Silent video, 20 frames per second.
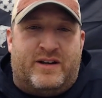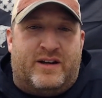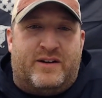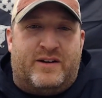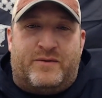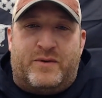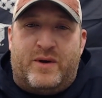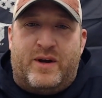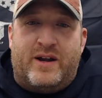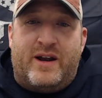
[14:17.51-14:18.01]
And
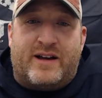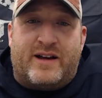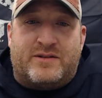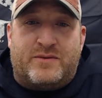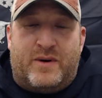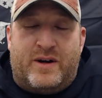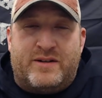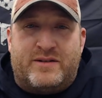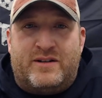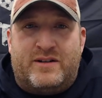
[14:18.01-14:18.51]
if you hit X,
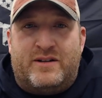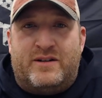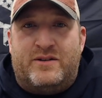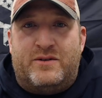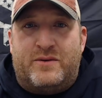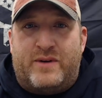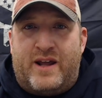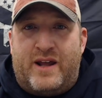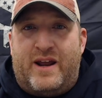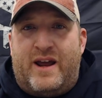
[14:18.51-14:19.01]
Y, and Z, you
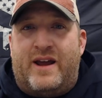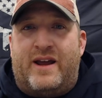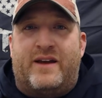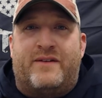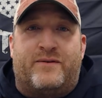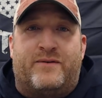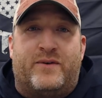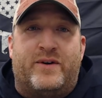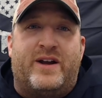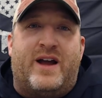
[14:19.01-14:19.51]
get a
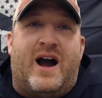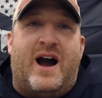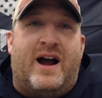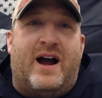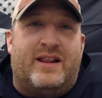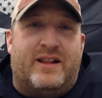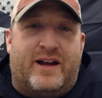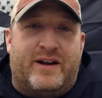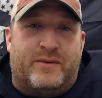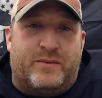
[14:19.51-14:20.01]
free
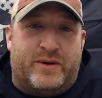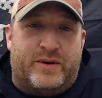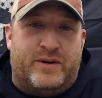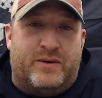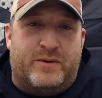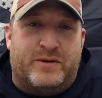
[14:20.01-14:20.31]
highlight reel,